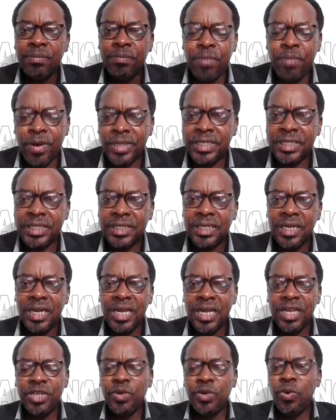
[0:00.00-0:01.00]
But
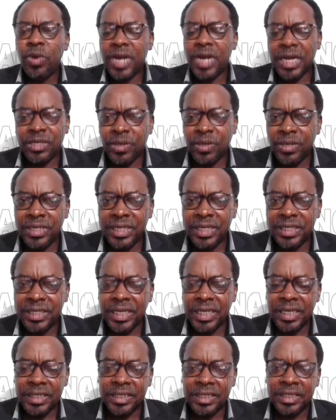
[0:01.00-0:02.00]
you look at all these
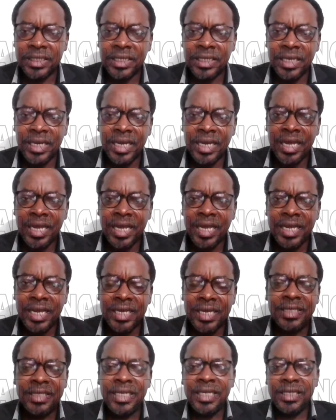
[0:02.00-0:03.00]
things.
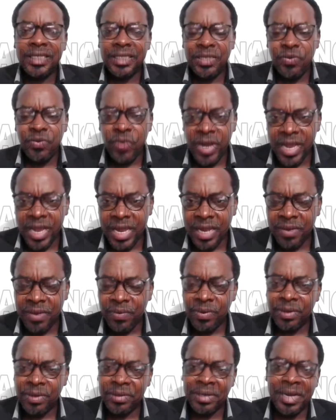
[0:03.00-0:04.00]
Is this the way
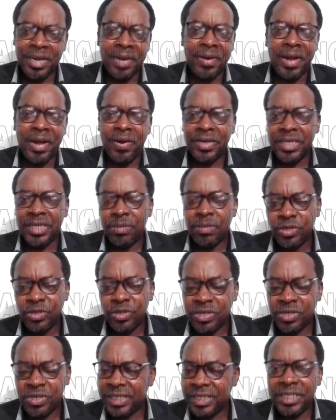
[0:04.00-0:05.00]
our, our
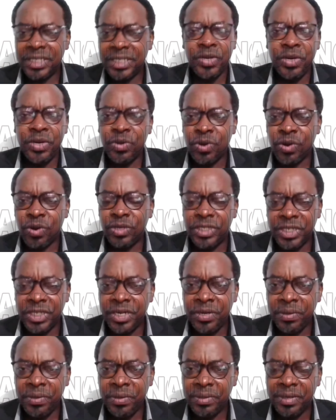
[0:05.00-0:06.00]
democracy is going to
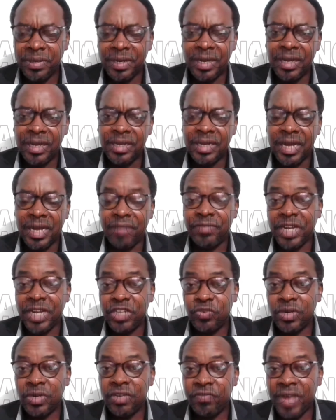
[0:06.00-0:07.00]
continue after
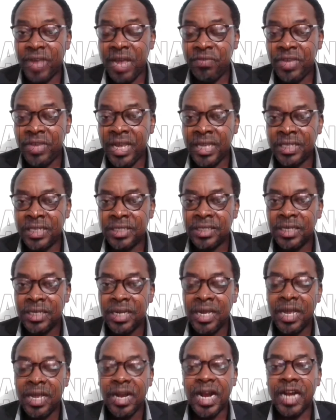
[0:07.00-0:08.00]
twenty-five years?
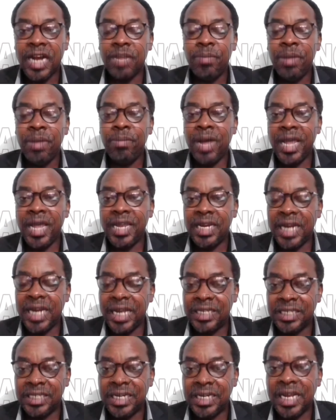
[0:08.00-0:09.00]
I remember in
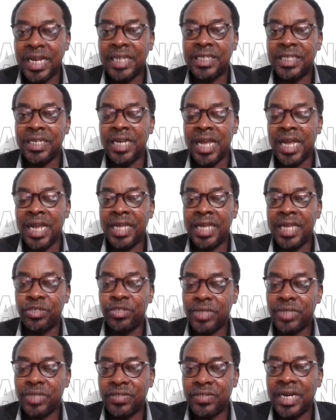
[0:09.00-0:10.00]
nineteen ninety-nine, in two
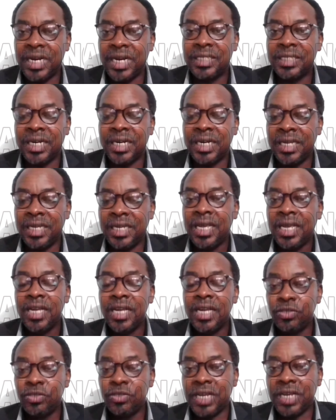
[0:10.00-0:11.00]
thousand three,
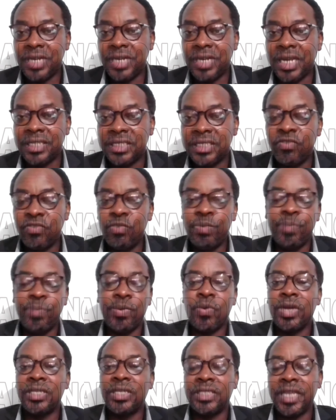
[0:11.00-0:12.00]
two thousand seven, people
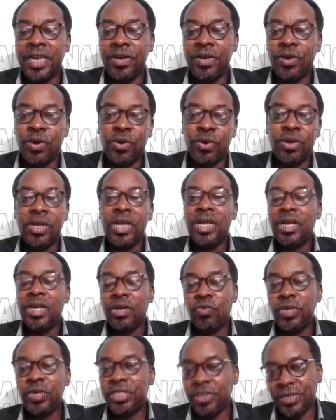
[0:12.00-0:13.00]
were saying, oh,
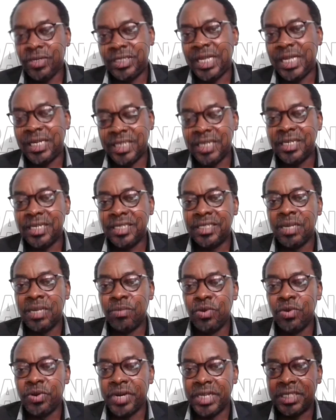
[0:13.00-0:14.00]
we just started this
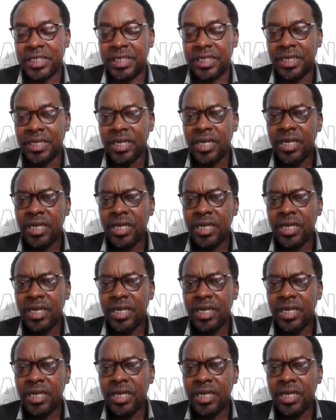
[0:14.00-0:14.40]
democracy.